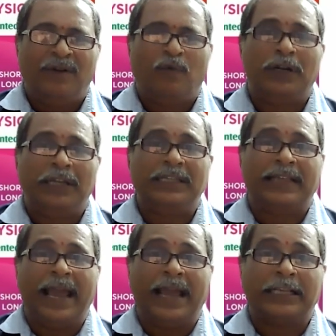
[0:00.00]
what is
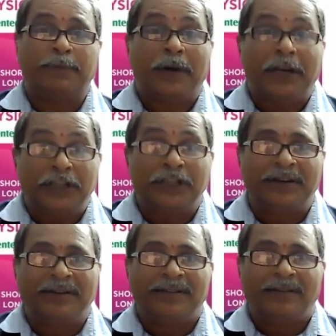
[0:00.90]
the
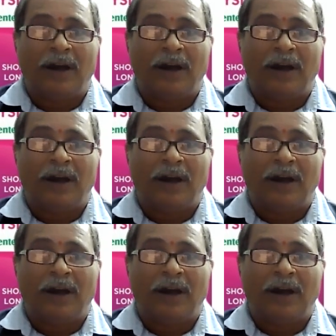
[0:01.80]
expression,